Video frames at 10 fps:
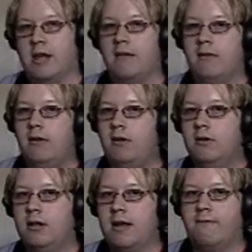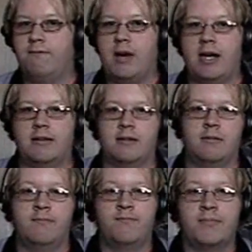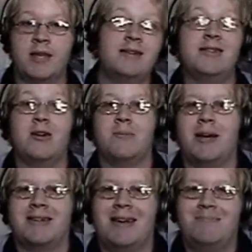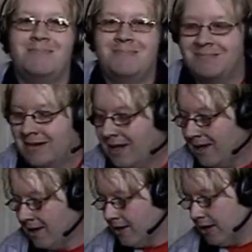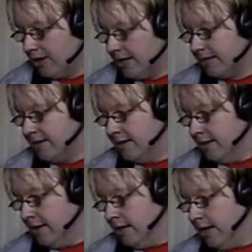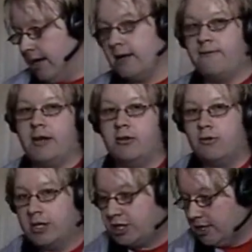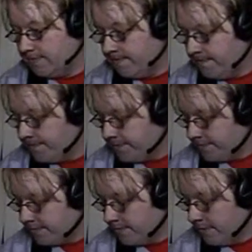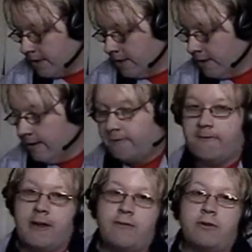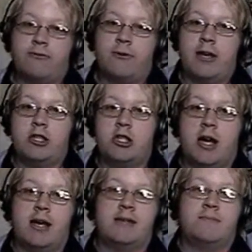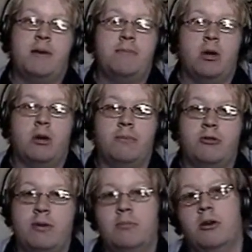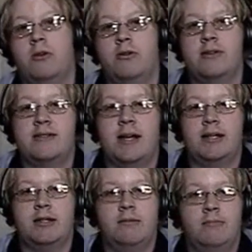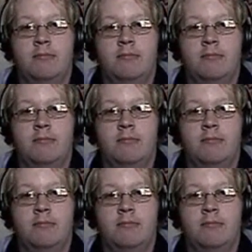dick, damn fox. Sorry about that. All right. And final question. Favorite franchise pinball between Mario and Sonic?